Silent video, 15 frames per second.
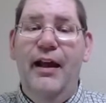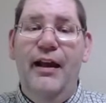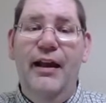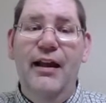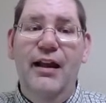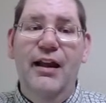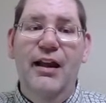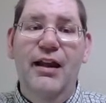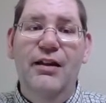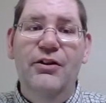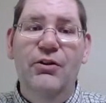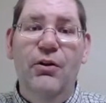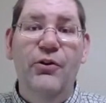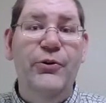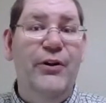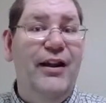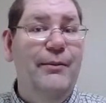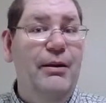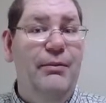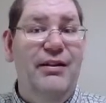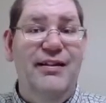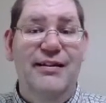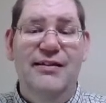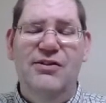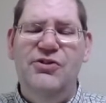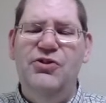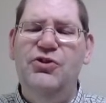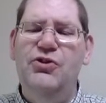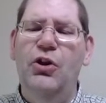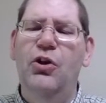And you also are going to be able to see
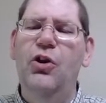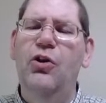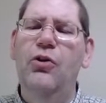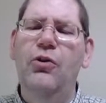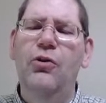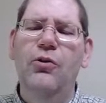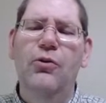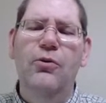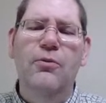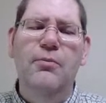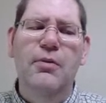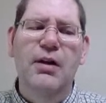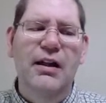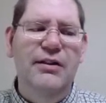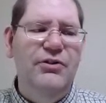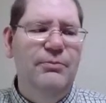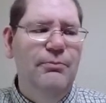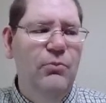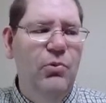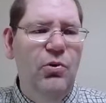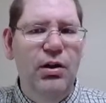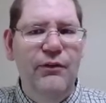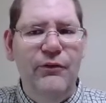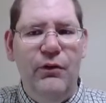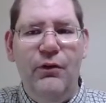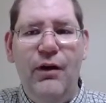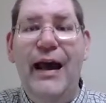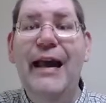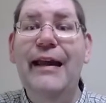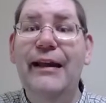so much more
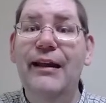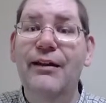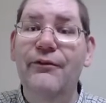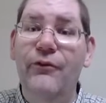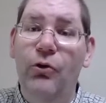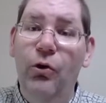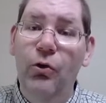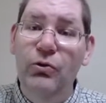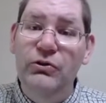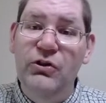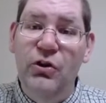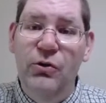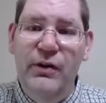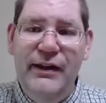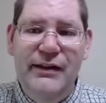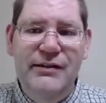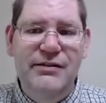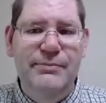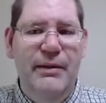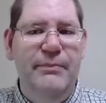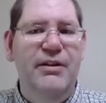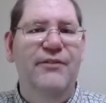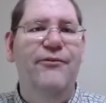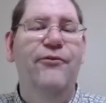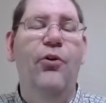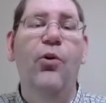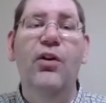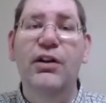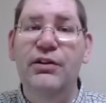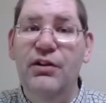variety of old coins, maybe
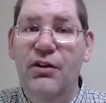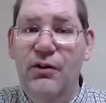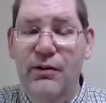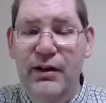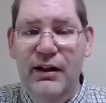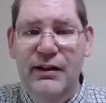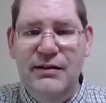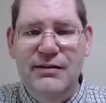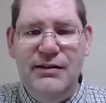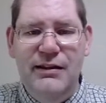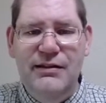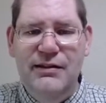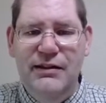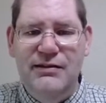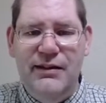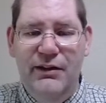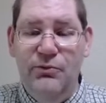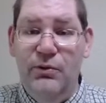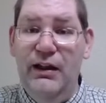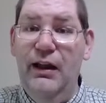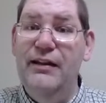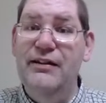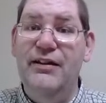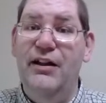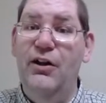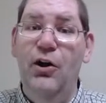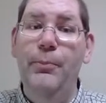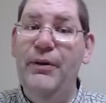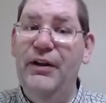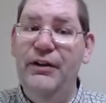foreign coins. It really is going to
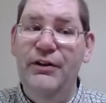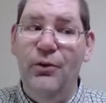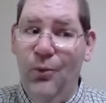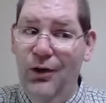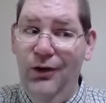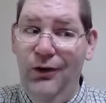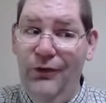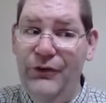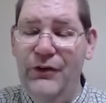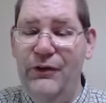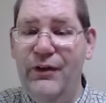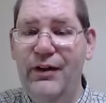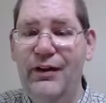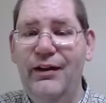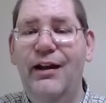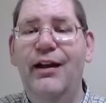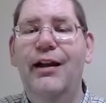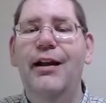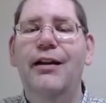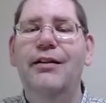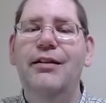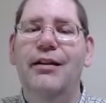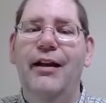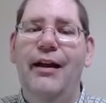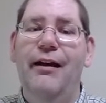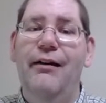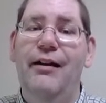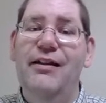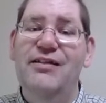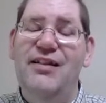open your world to the
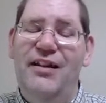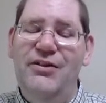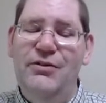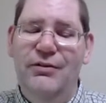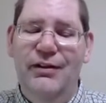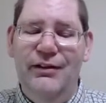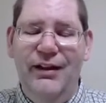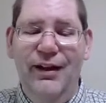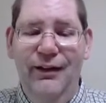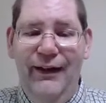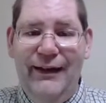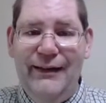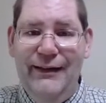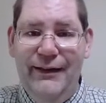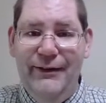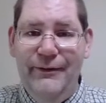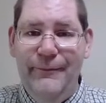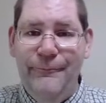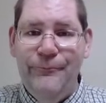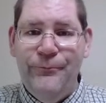areas that you can collect in.